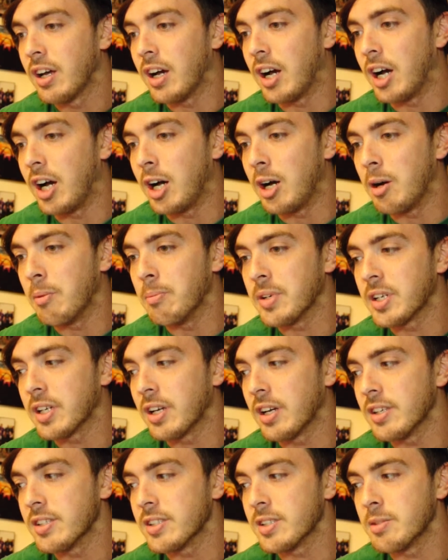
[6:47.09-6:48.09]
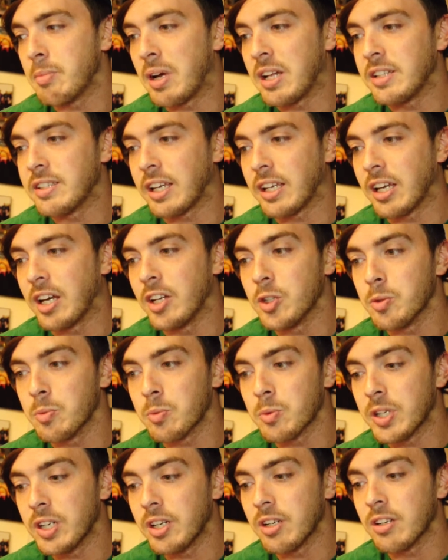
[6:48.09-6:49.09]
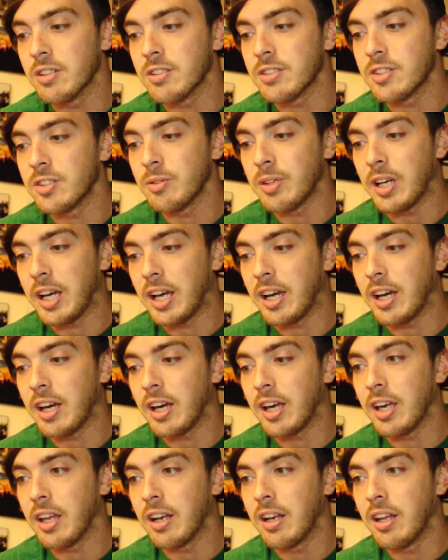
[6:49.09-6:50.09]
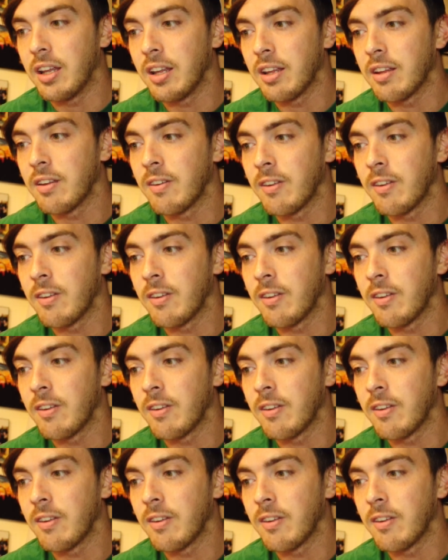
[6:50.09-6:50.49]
Because in the men's 800 meters, you had